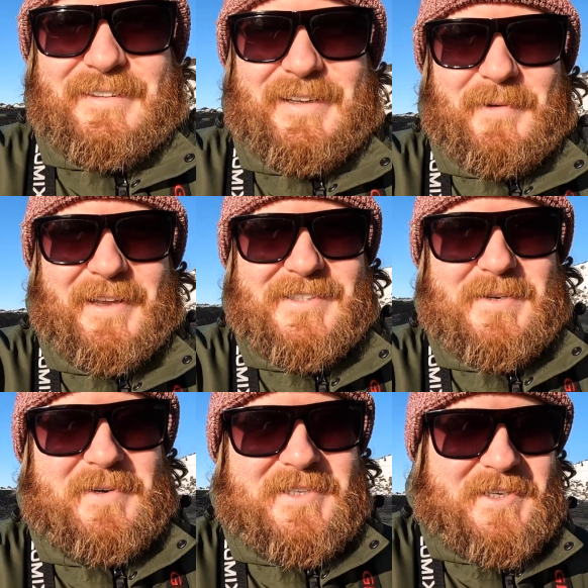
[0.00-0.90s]
yeah, we had a
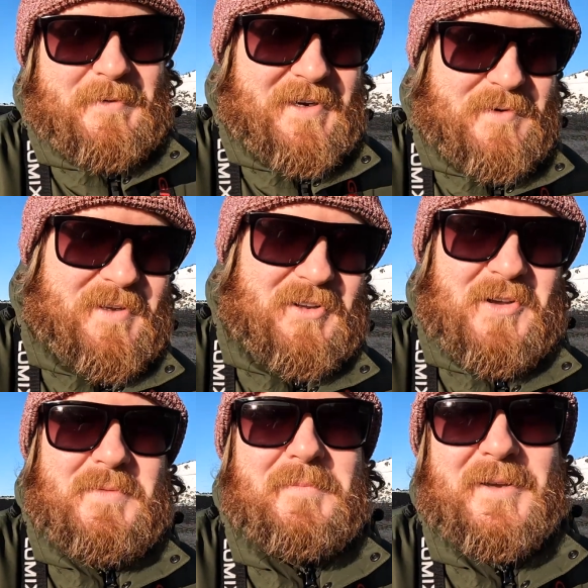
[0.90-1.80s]
similar situation with
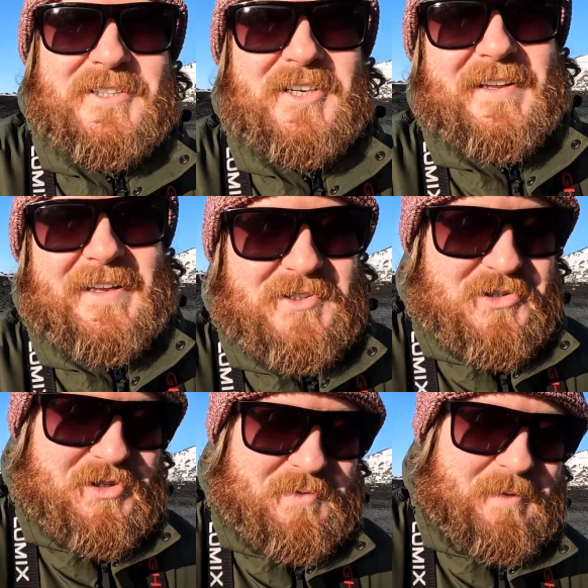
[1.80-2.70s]
Diamond Beach. I think that's just